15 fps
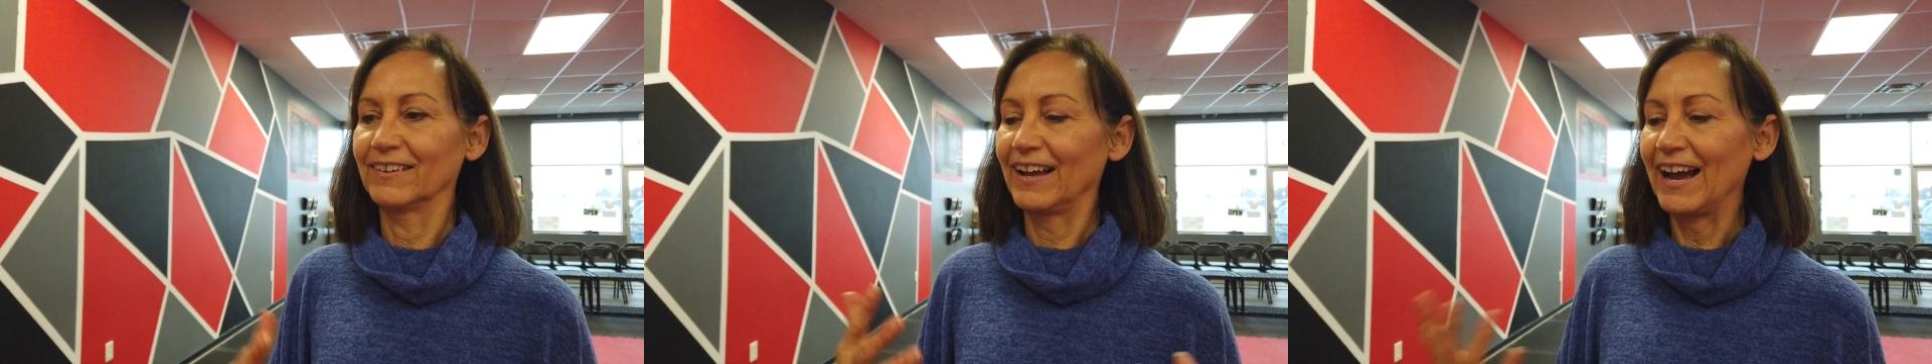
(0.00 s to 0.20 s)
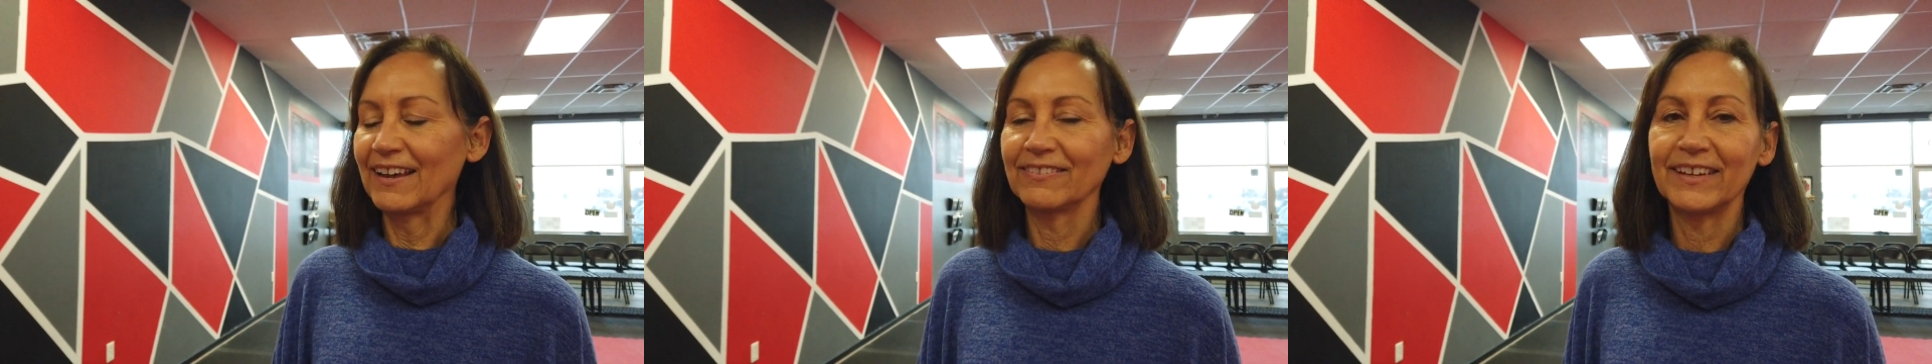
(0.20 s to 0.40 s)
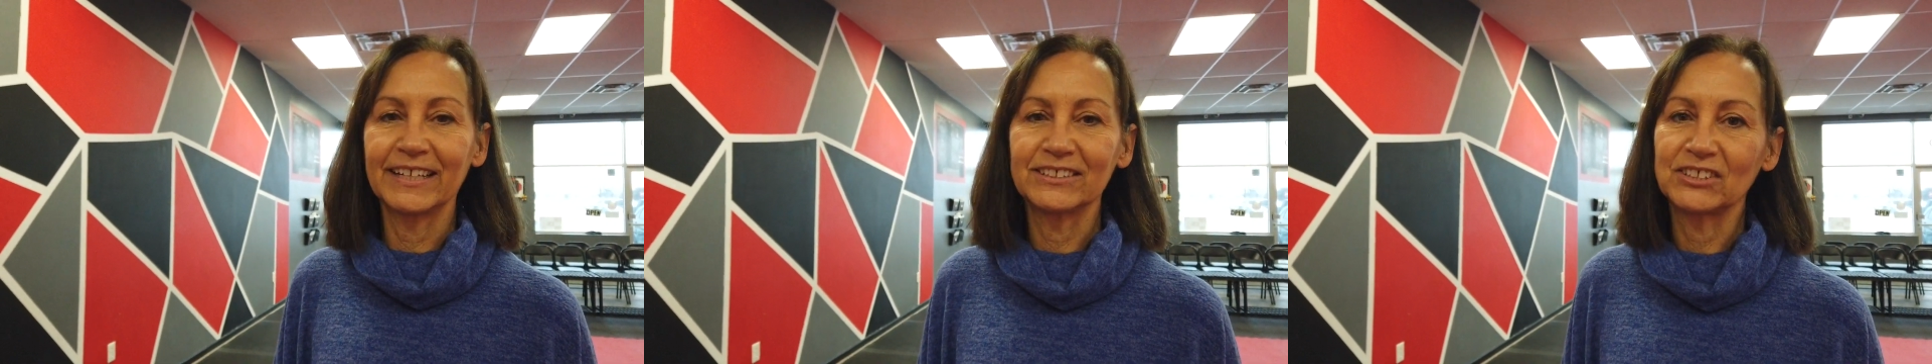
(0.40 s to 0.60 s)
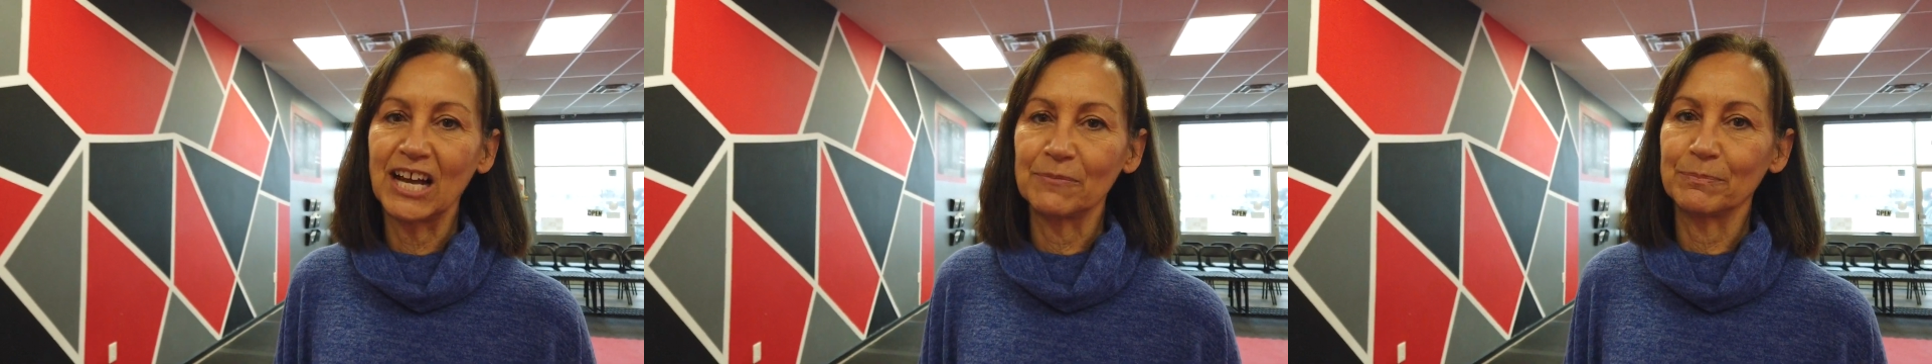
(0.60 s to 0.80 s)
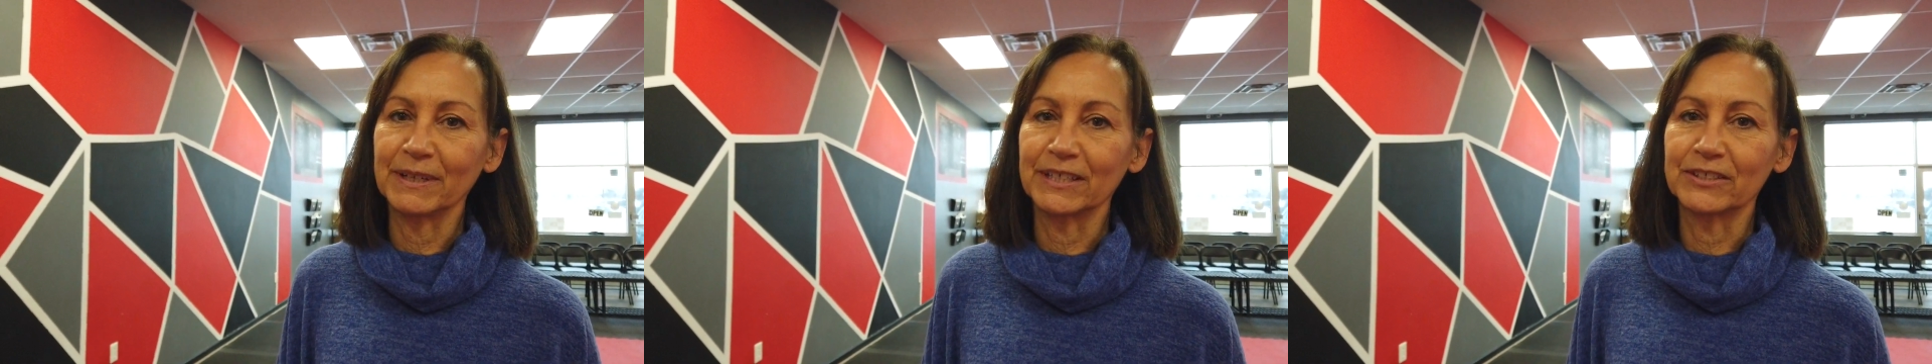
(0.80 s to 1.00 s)
online
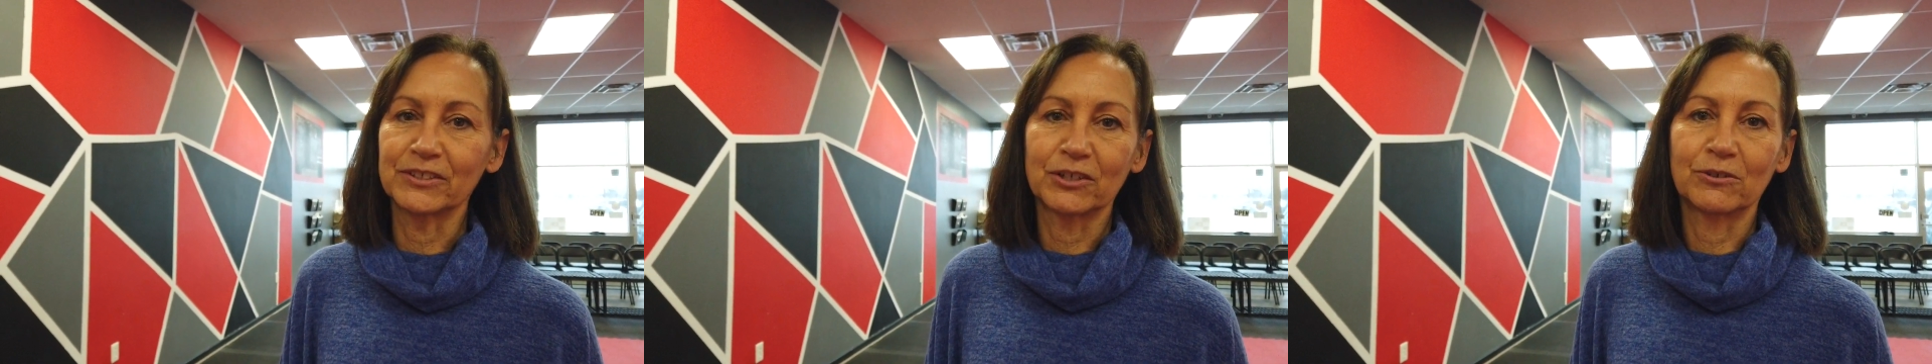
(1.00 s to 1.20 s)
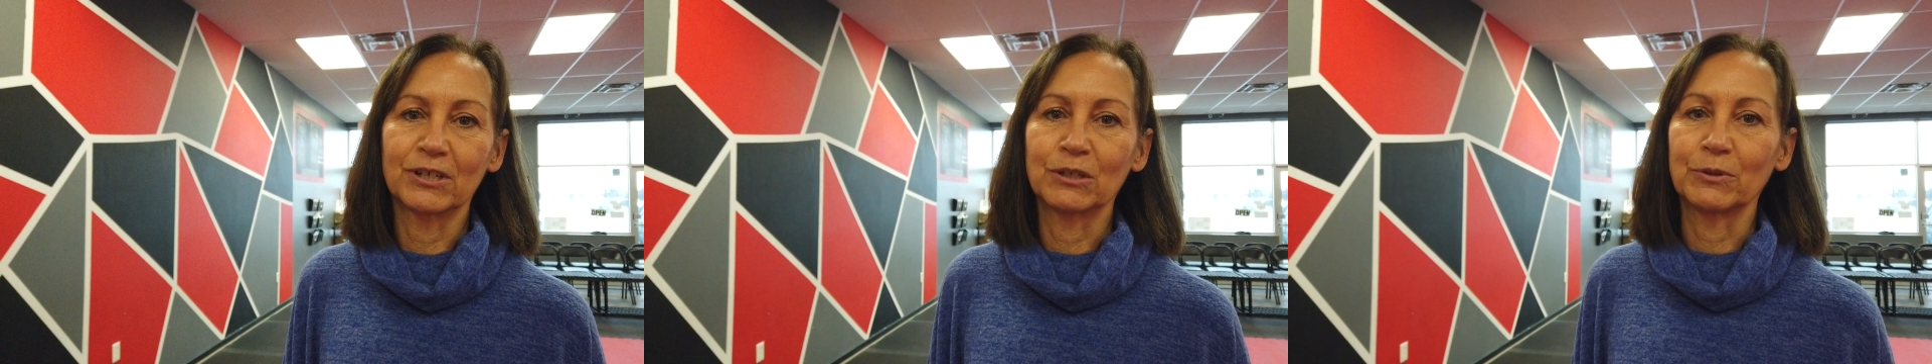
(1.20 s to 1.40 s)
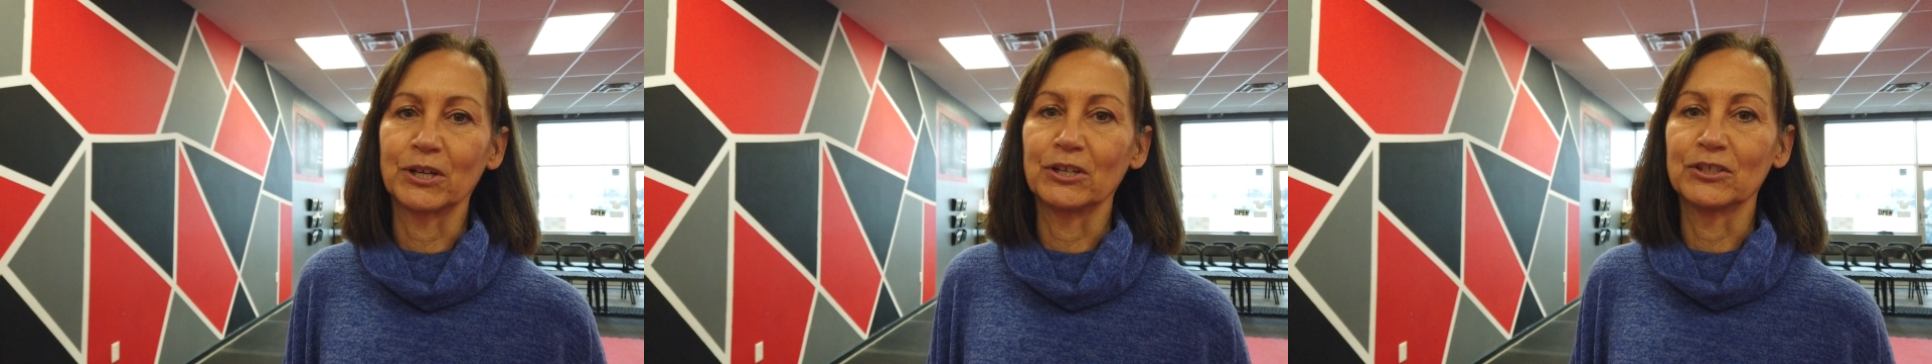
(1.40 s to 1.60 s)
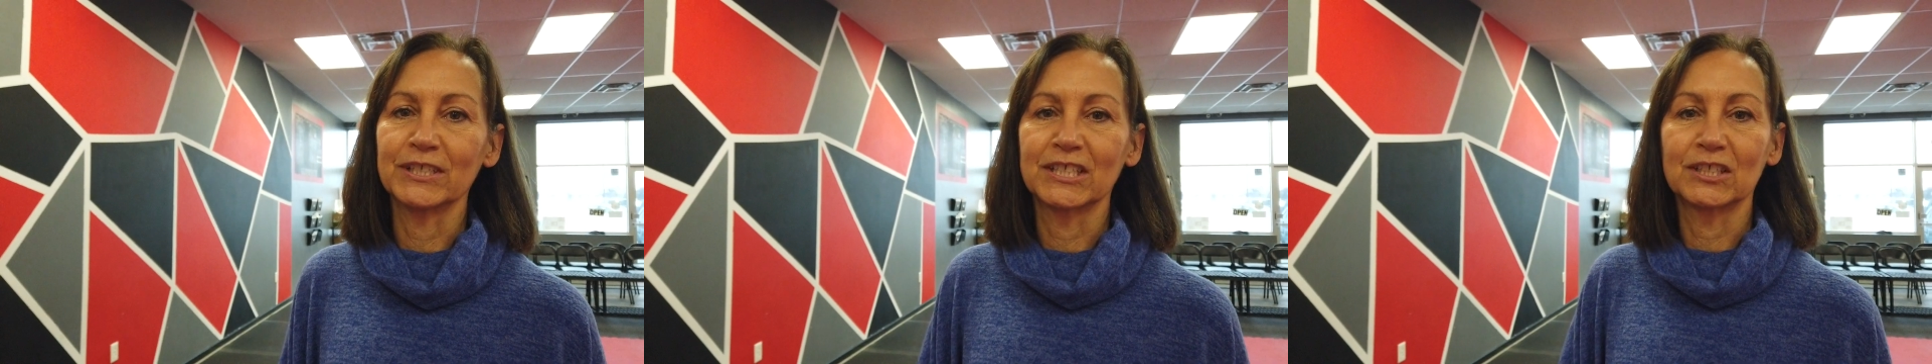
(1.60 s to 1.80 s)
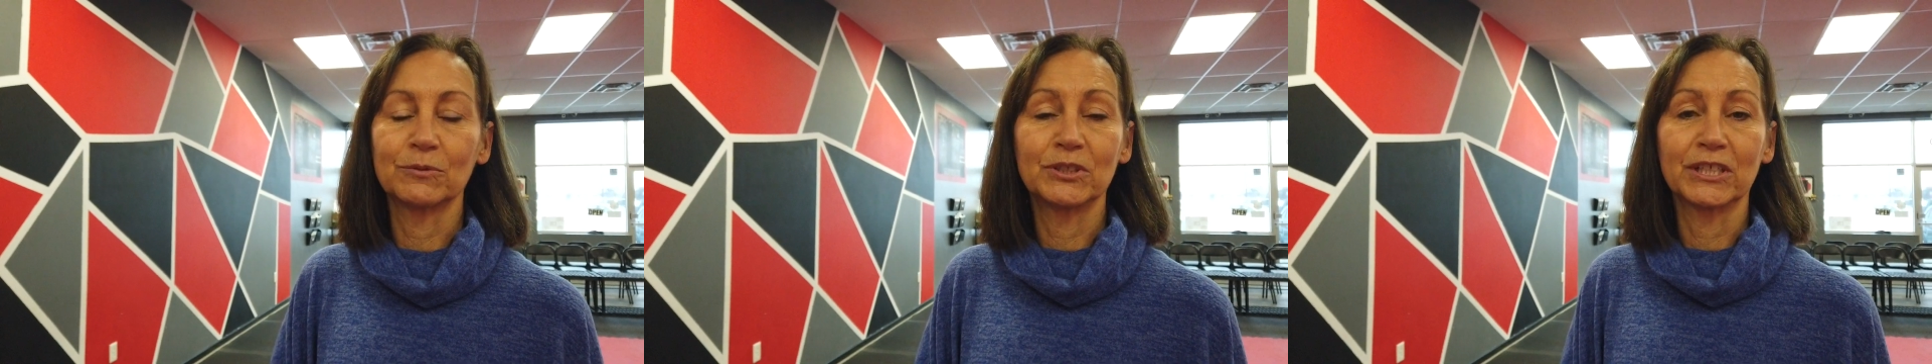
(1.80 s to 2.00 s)
shopping store where you're
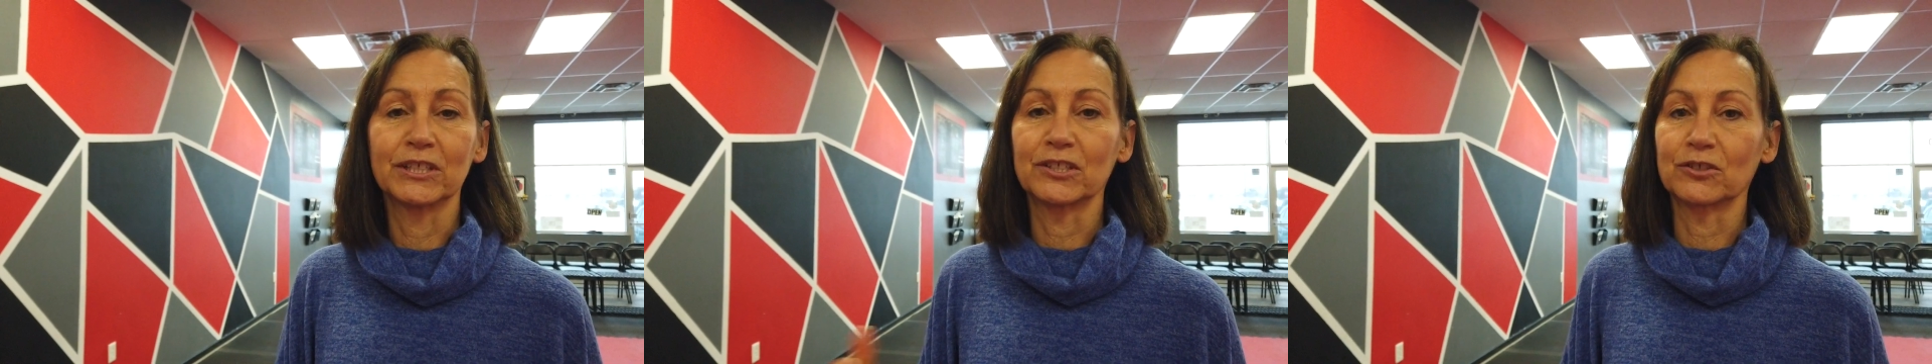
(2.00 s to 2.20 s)
just switching